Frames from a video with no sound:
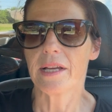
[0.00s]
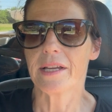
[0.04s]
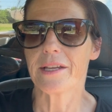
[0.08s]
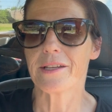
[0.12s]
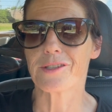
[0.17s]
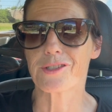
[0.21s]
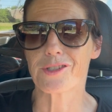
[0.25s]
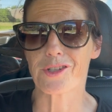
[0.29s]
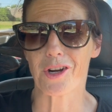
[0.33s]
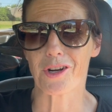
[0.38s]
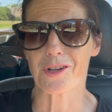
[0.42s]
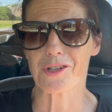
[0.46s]

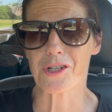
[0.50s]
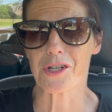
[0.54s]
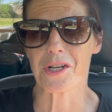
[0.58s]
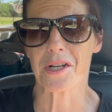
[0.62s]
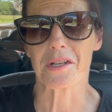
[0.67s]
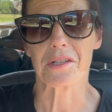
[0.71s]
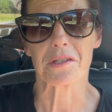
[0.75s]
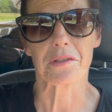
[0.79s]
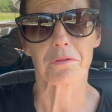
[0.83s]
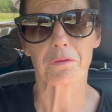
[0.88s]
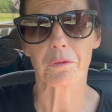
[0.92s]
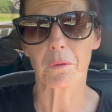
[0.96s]
He's charging
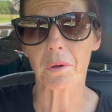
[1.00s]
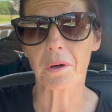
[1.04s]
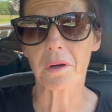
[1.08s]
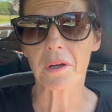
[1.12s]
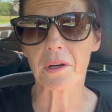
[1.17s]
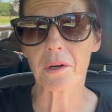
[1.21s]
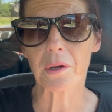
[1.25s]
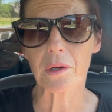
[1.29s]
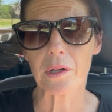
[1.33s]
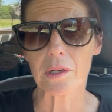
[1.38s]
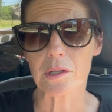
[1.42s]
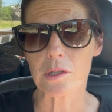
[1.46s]
us
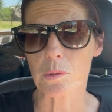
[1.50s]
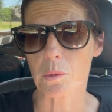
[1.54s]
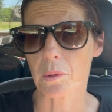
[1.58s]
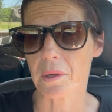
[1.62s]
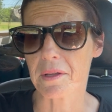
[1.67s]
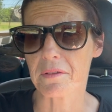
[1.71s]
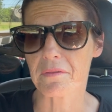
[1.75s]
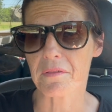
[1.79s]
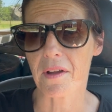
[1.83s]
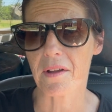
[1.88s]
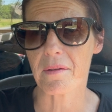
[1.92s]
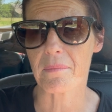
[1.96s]

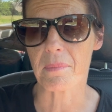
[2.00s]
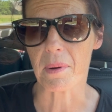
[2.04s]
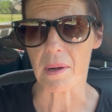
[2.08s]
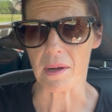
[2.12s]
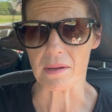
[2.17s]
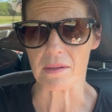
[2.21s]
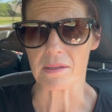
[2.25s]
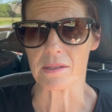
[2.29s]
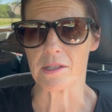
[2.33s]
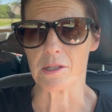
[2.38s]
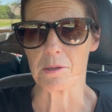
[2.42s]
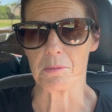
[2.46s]

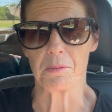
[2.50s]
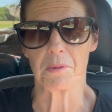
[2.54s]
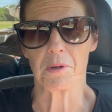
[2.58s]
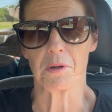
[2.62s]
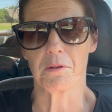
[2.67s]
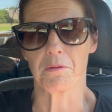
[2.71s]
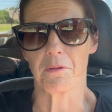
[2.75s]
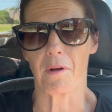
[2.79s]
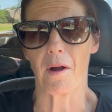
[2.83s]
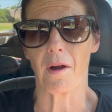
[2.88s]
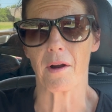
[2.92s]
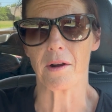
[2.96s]
$425 to
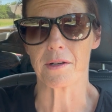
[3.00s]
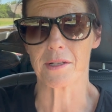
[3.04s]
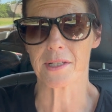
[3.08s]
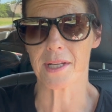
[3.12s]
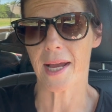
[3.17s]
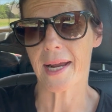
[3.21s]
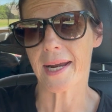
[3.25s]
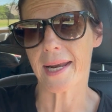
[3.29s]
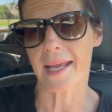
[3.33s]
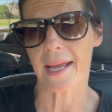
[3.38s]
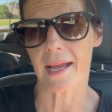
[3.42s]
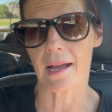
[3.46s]
move our
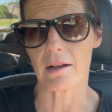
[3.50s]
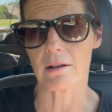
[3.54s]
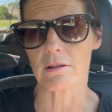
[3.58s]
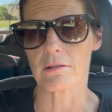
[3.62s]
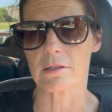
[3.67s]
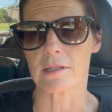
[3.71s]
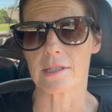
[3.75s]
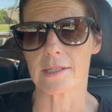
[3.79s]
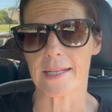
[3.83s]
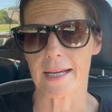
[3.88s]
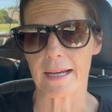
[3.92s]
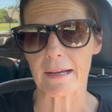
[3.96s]
tiny
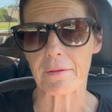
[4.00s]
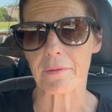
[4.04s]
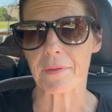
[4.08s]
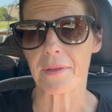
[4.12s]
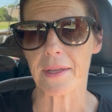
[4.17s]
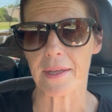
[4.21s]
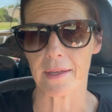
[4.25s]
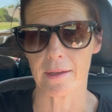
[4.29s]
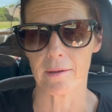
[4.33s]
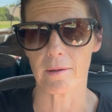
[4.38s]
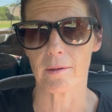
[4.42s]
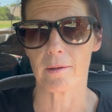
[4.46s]
house down
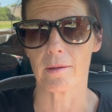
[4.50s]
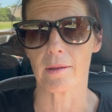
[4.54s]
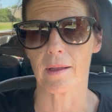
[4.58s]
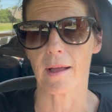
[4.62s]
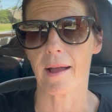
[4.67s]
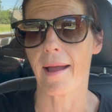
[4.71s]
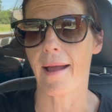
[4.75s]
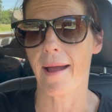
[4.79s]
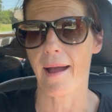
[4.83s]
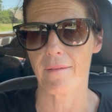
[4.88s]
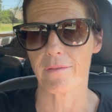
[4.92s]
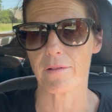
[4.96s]
the hill a
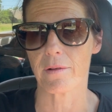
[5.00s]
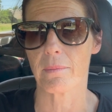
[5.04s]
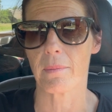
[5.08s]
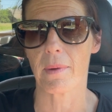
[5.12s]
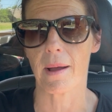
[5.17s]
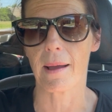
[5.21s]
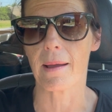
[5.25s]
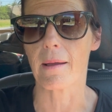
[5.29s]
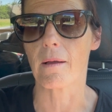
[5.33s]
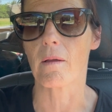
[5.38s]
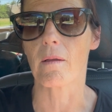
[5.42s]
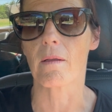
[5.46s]
half a
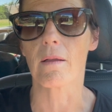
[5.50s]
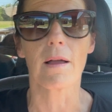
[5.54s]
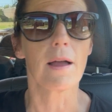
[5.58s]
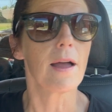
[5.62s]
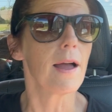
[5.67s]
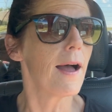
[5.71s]
mile.